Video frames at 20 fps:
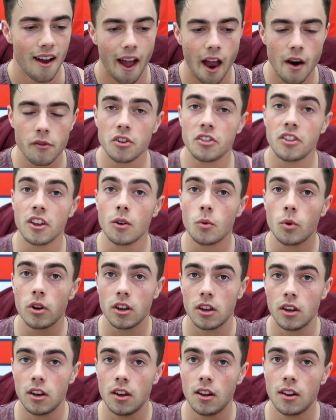Everything we
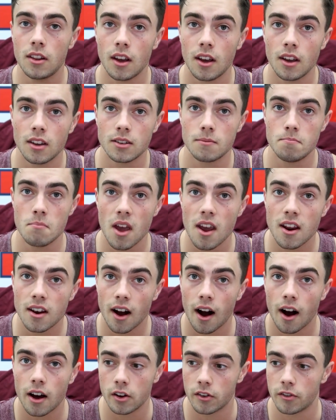eat is made
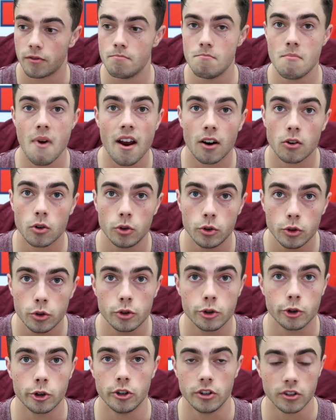out of
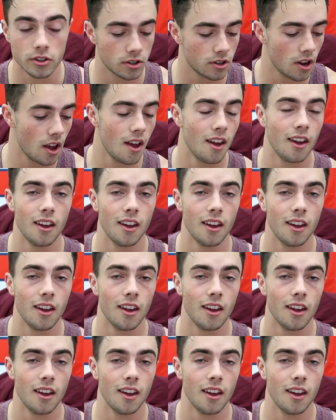macronutrients.